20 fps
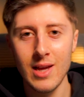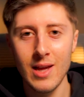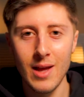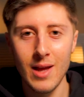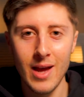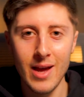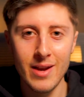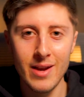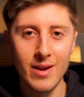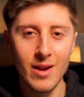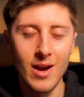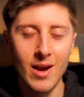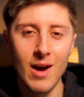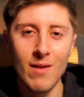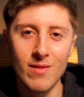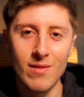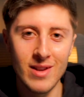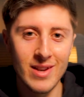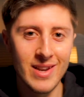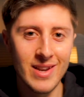And
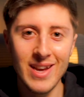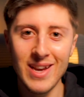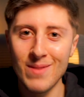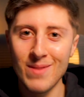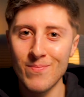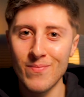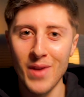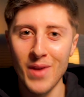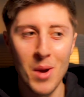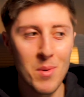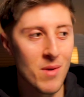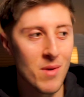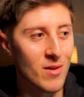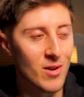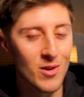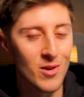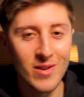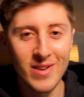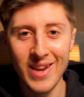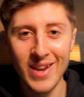other than that, I hope you have a
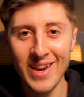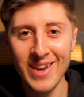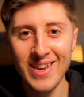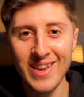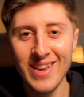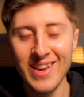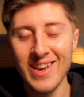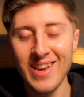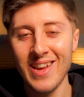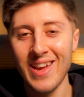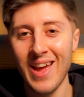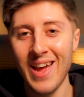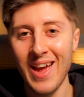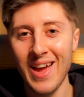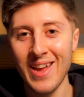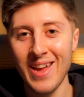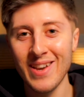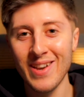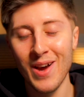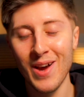good day,
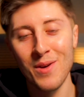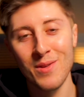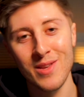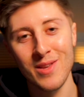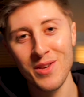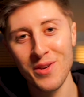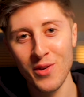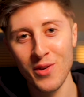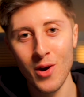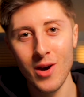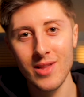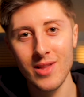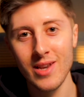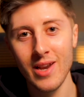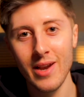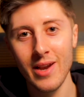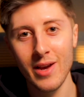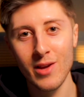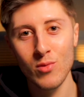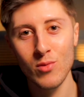and I'll see you guys in
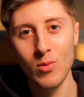the next